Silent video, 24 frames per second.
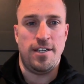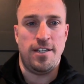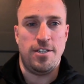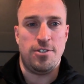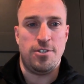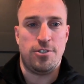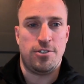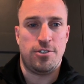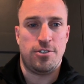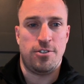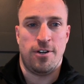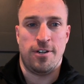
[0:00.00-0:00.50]
he
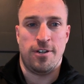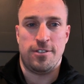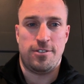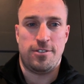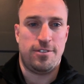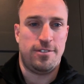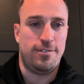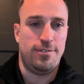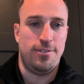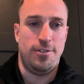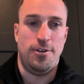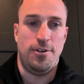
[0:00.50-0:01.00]
just
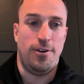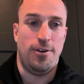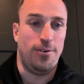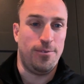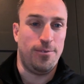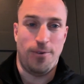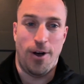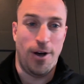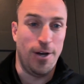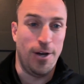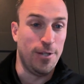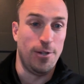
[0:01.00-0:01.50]
starts
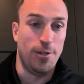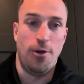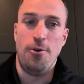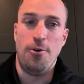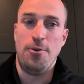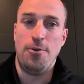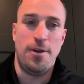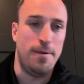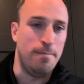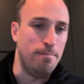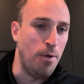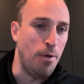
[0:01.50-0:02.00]

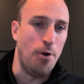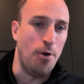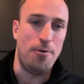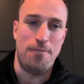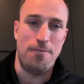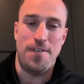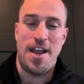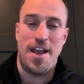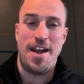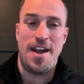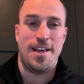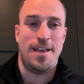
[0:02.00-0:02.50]
unloading and
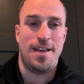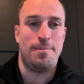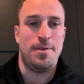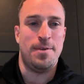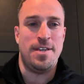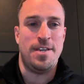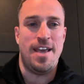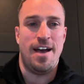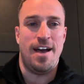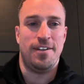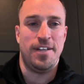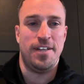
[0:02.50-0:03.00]
motivating him
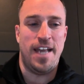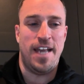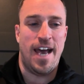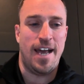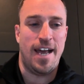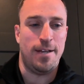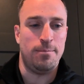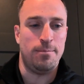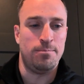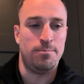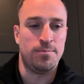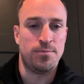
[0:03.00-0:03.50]
and yelling
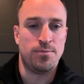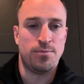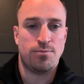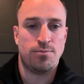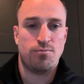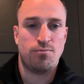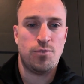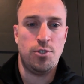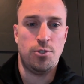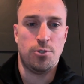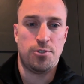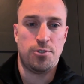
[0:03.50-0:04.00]
at him.
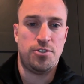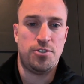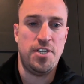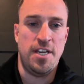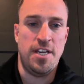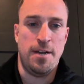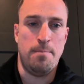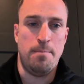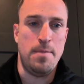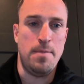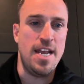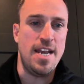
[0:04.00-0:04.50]
You'll see
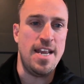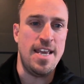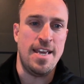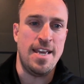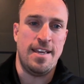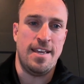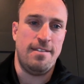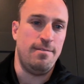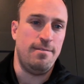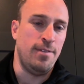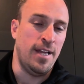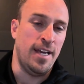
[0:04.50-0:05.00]
an
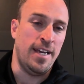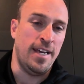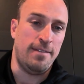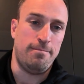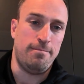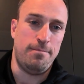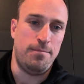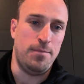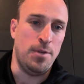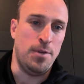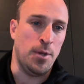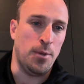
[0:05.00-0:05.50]
immediate, like,
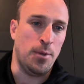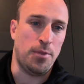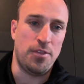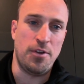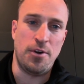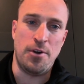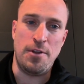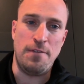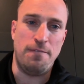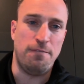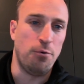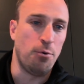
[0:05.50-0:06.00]

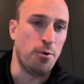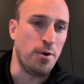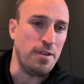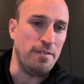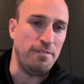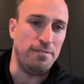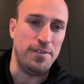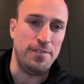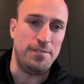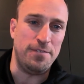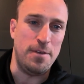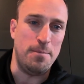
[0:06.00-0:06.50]
30, 40,
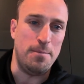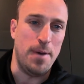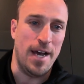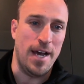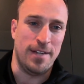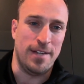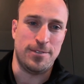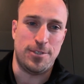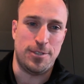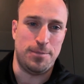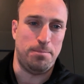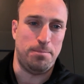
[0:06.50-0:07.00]
50
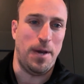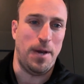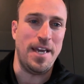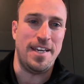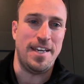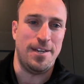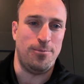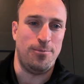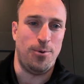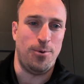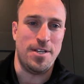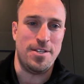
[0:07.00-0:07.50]
pound
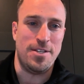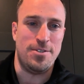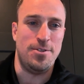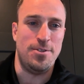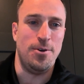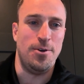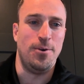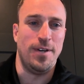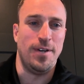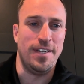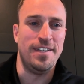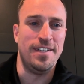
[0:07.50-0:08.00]
spike in what he's
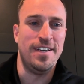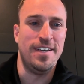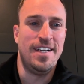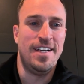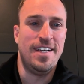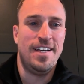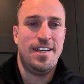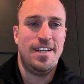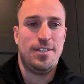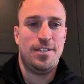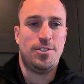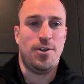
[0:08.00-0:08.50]
doing.
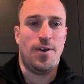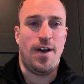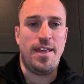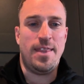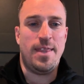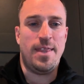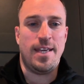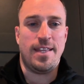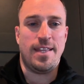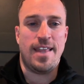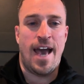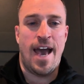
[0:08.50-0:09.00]
So I
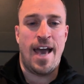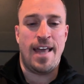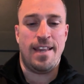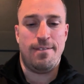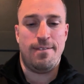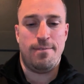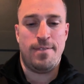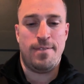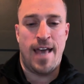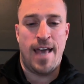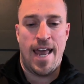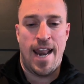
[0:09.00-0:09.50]
think that
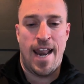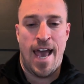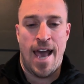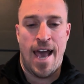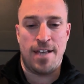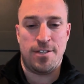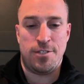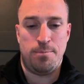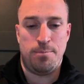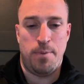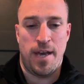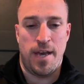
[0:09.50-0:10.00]

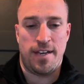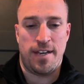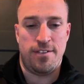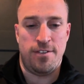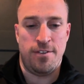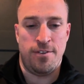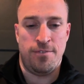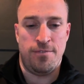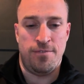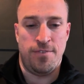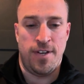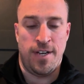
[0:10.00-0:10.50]
aspect
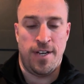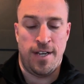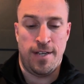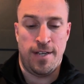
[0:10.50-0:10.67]
of